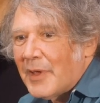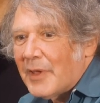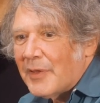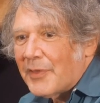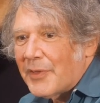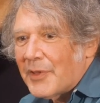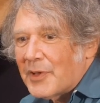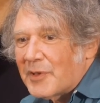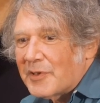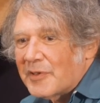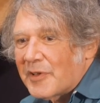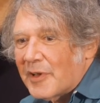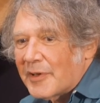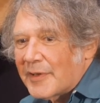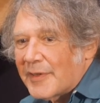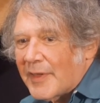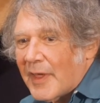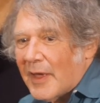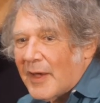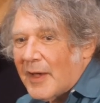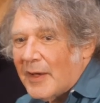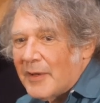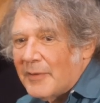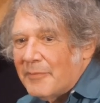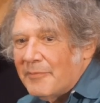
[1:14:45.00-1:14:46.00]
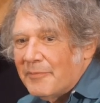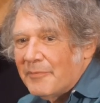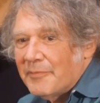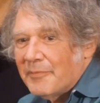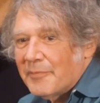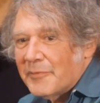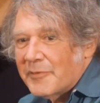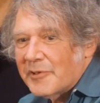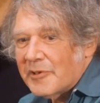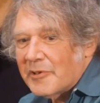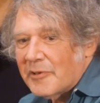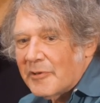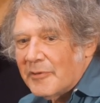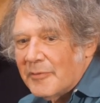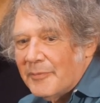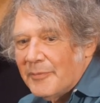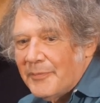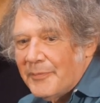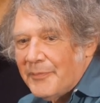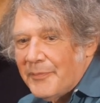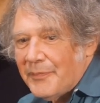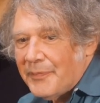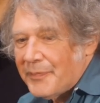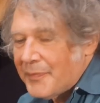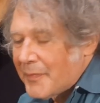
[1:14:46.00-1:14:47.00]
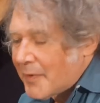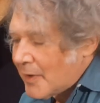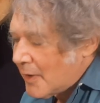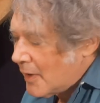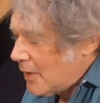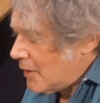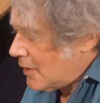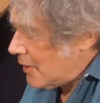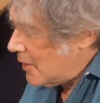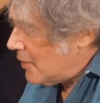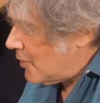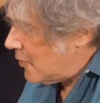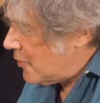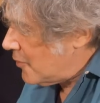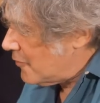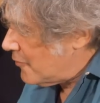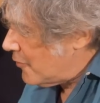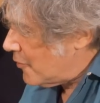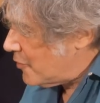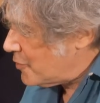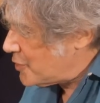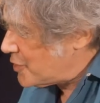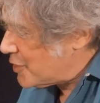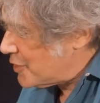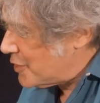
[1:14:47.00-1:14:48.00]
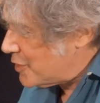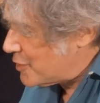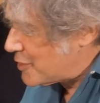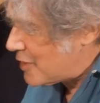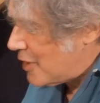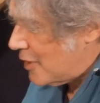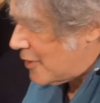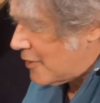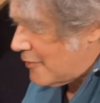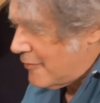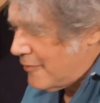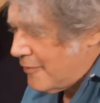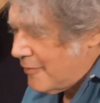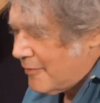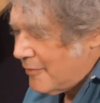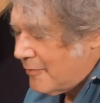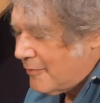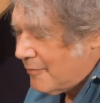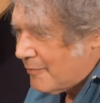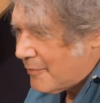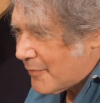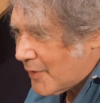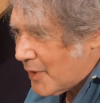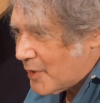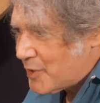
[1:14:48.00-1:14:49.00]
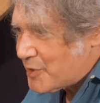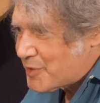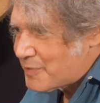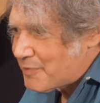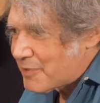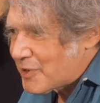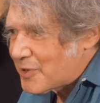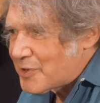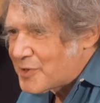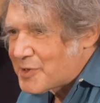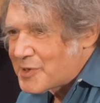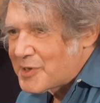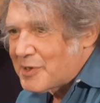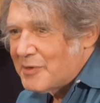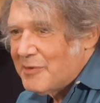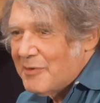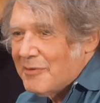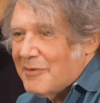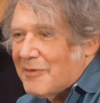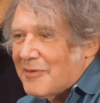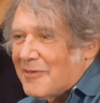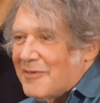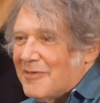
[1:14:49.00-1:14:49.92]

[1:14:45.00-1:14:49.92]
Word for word: and things like that. So, you know, conversely, it's kind of nice because you